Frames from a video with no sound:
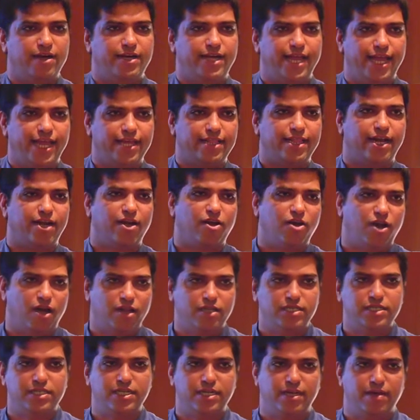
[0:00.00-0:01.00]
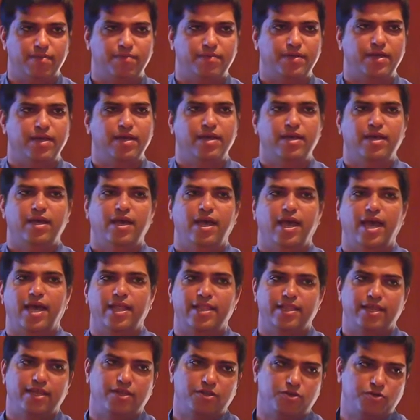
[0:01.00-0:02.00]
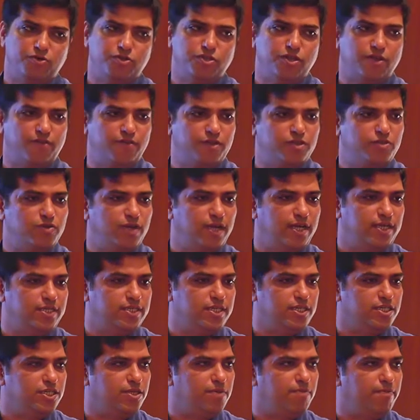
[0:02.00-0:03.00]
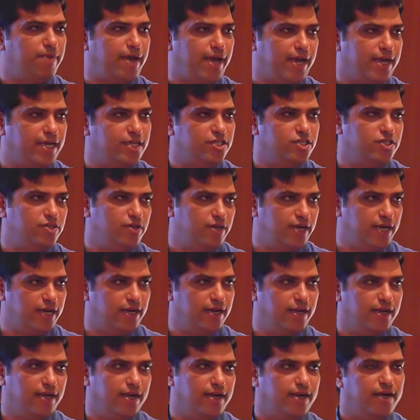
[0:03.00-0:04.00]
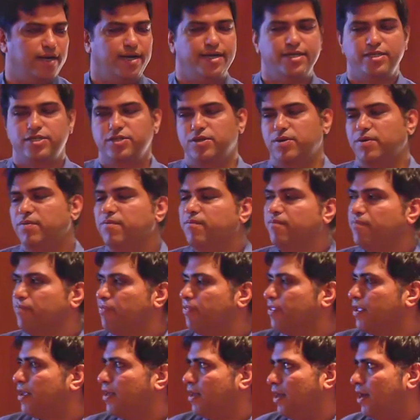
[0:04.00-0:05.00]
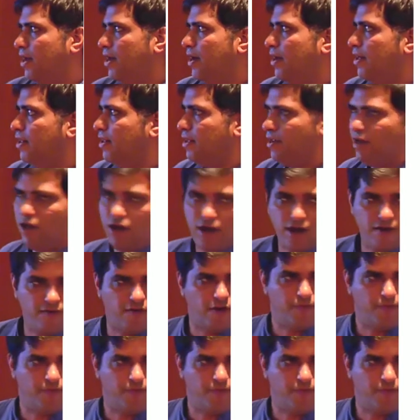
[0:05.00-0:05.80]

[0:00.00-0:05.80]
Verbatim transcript: take that concept and then use your visualization package to render it, right? So a uh, lot of